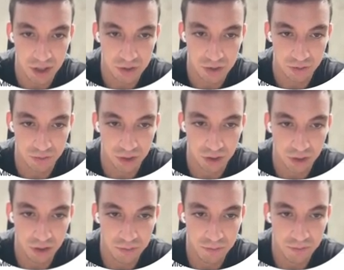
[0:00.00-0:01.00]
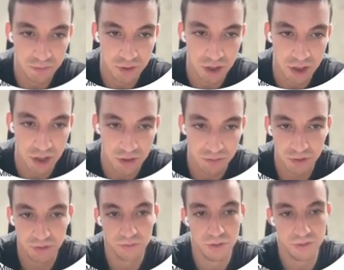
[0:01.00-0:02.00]
So run column,
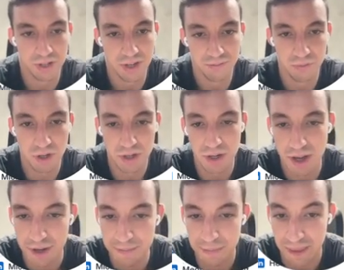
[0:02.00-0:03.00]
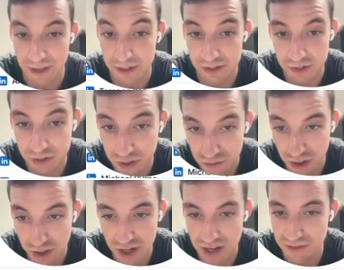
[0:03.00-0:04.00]
run all the rows that haven't run. And this is going to
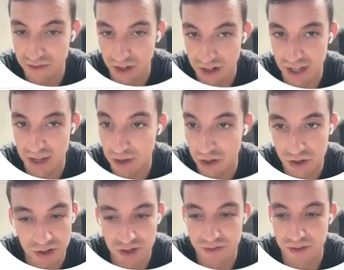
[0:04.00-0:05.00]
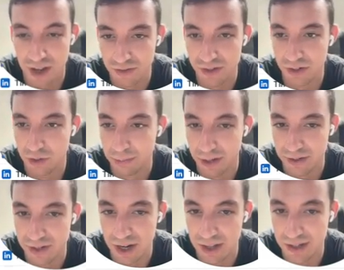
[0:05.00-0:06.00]
run and find the email addresses for every single
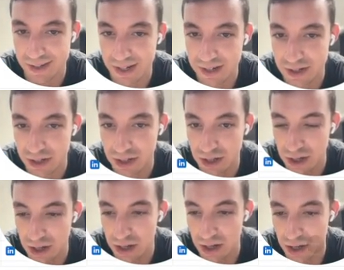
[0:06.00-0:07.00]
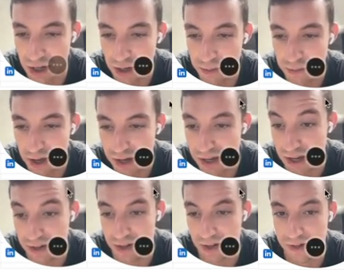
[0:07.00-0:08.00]
person in this list. And
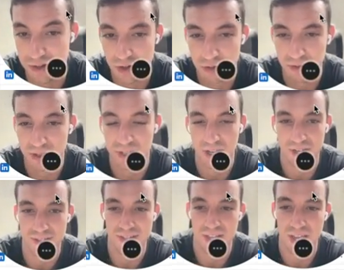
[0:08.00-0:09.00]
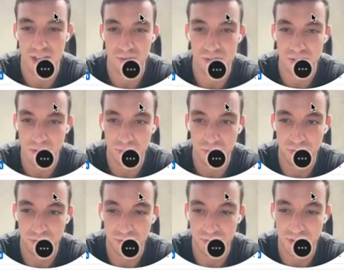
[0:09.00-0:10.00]
I just hope you can kind of see how
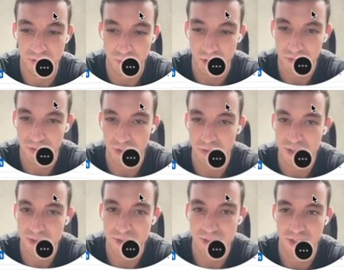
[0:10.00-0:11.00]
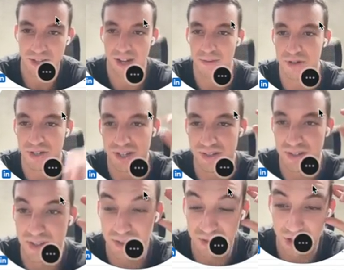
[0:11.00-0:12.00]
simple this workflow is and how much
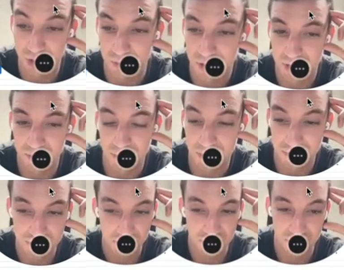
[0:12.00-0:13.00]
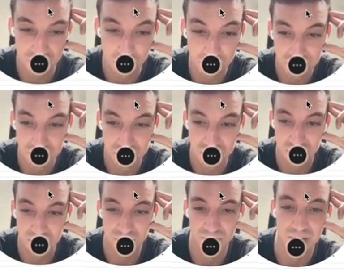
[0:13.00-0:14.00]
easier this could be than maybe something that you're potentially
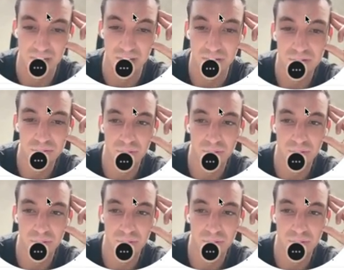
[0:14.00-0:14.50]
using right now,